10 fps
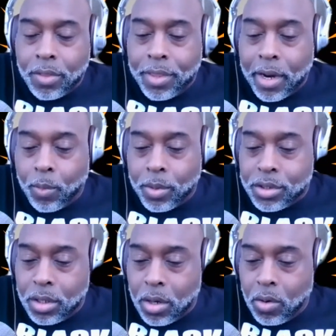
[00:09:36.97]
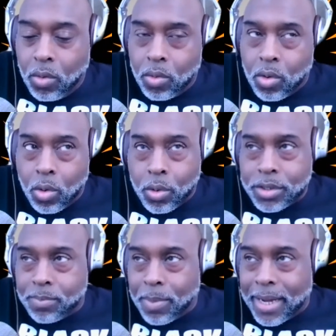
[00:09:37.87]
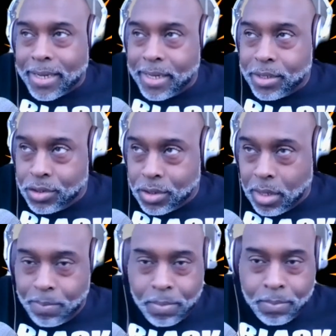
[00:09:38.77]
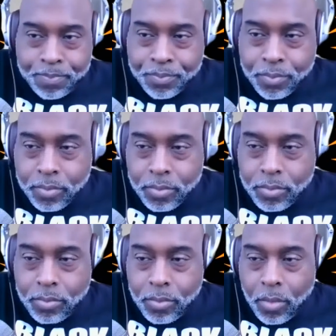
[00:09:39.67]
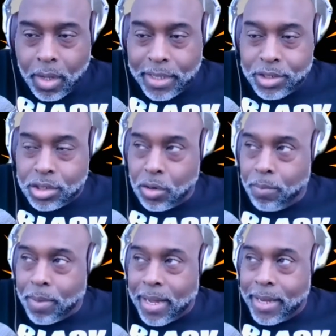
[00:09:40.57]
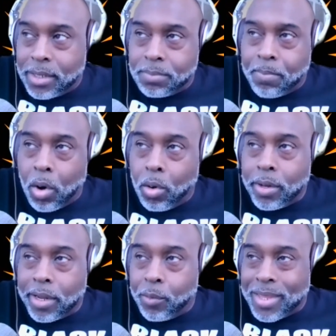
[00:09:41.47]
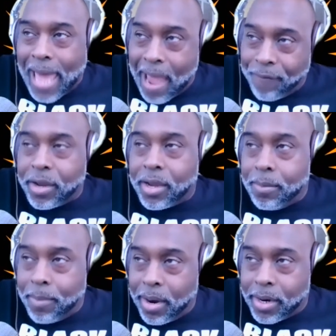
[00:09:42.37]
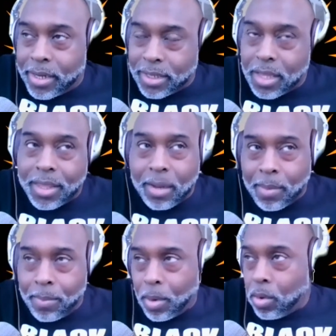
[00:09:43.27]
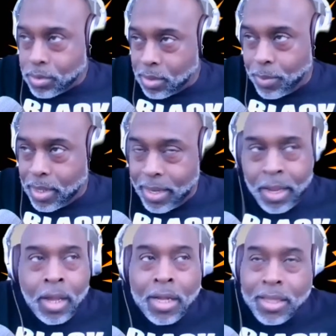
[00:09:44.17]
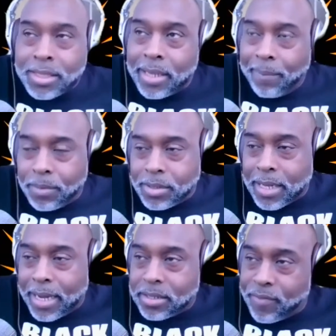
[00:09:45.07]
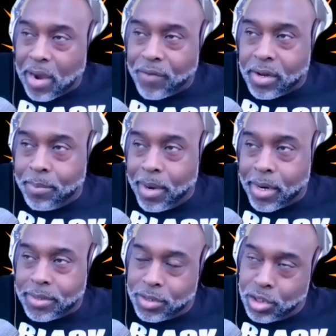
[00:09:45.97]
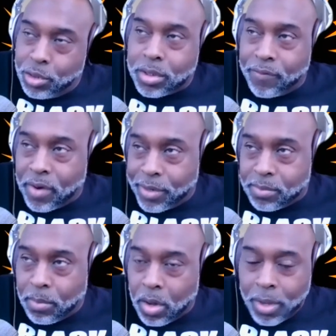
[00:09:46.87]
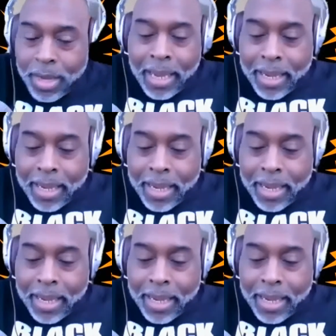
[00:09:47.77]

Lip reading: There was no corresponding jump in Joe Biden's polling with African Americans. And the thing about polls that we get, the sample size of African Americans is usually very small.